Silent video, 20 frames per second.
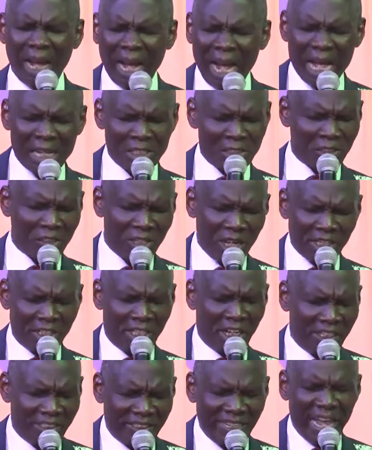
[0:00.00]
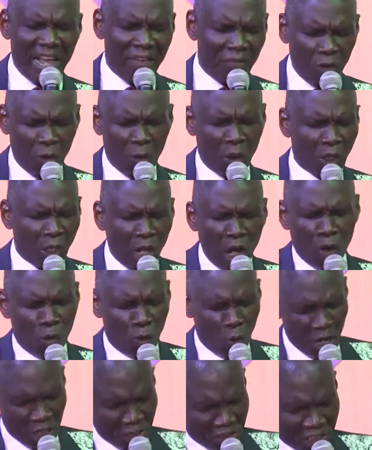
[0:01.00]
I said the devil will
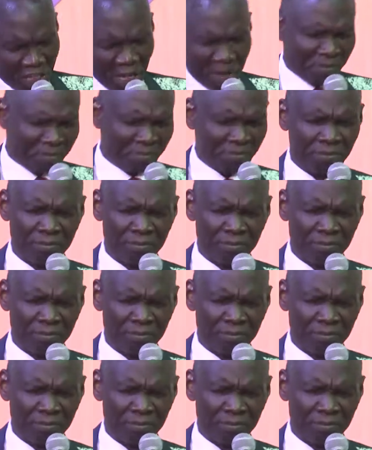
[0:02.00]
not waste them.